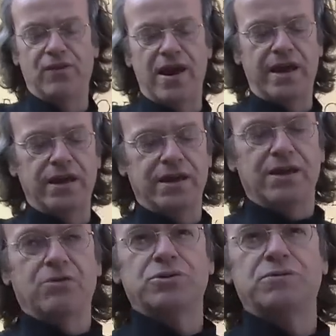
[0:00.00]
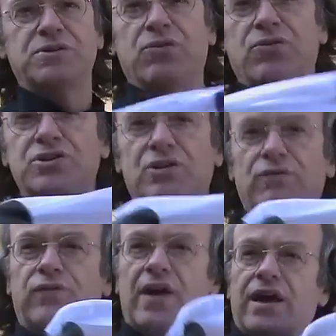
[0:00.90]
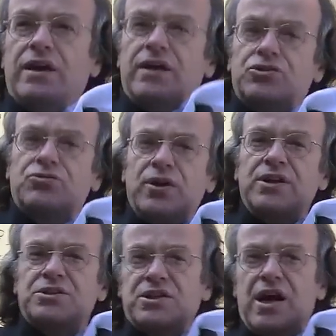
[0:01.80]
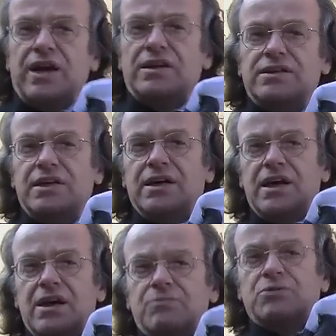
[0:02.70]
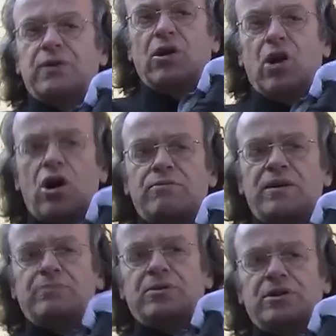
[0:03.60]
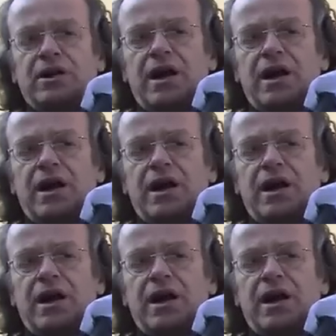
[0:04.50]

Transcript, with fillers: the so-called Two Row Wampum Agreement of 1613.